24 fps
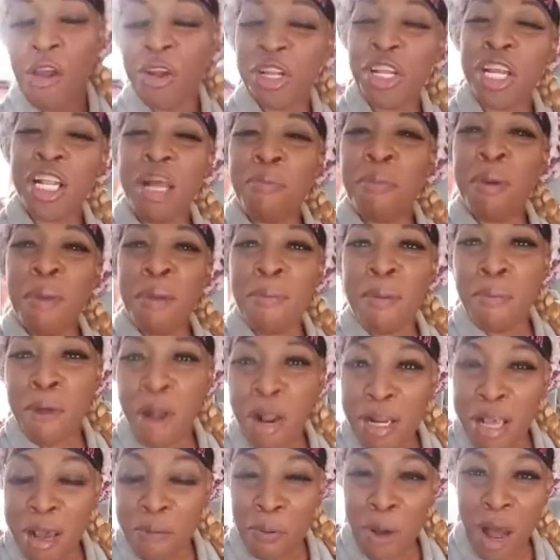You remember my
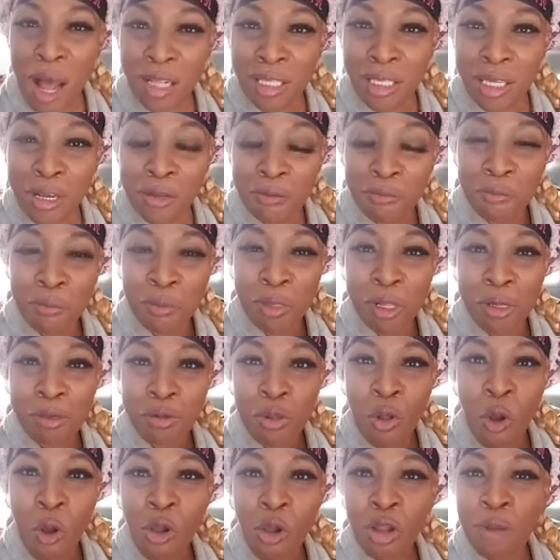birthday party?
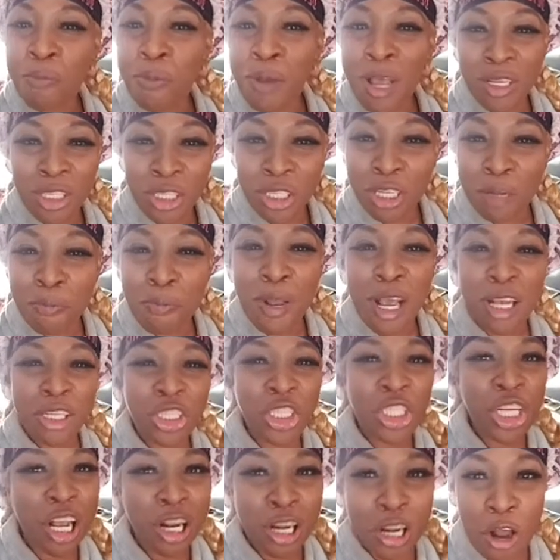Oh, you place, you place
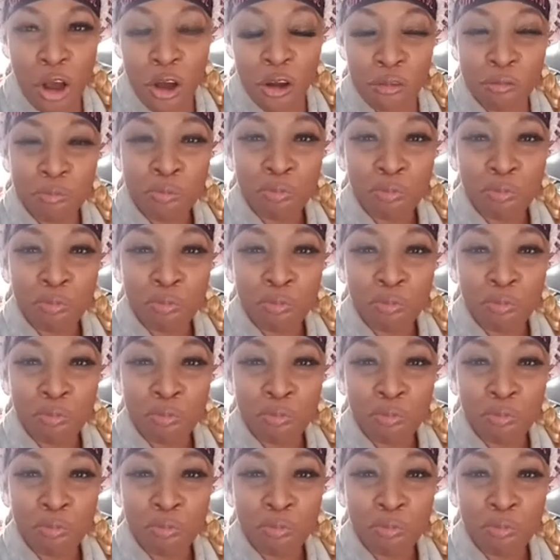ah, shell down.